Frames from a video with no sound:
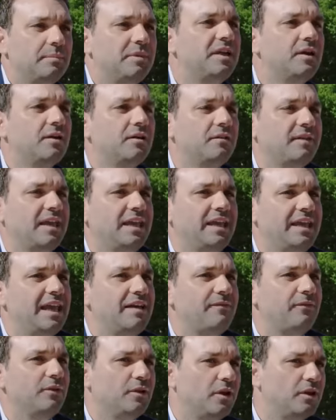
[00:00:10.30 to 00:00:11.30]
because they
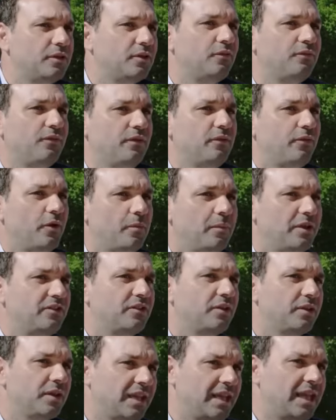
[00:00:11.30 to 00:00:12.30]
gave a lot of
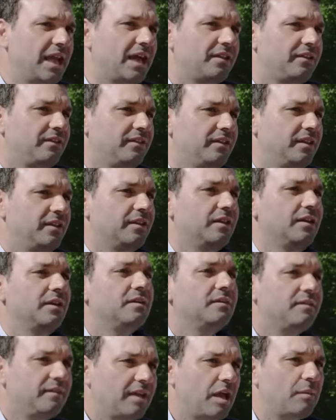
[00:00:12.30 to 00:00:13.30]
information regarding
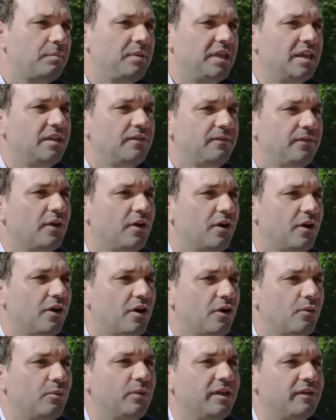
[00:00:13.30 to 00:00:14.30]
their
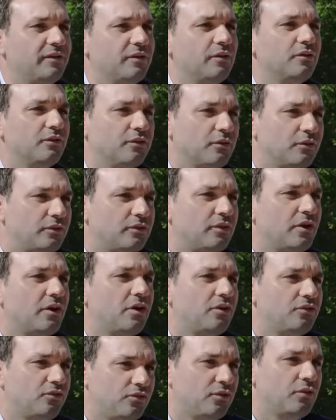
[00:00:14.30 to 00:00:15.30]
behavior with uh, the
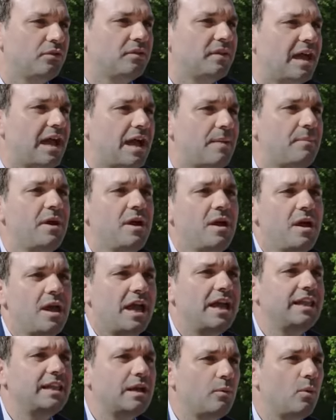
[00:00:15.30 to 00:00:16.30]
touch, the tap,
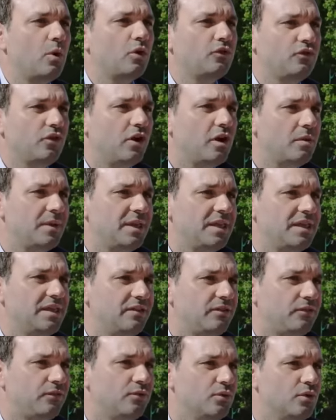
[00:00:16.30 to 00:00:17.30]
and our job
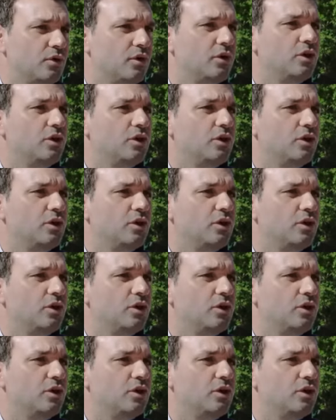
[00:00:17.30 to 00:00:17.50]
is to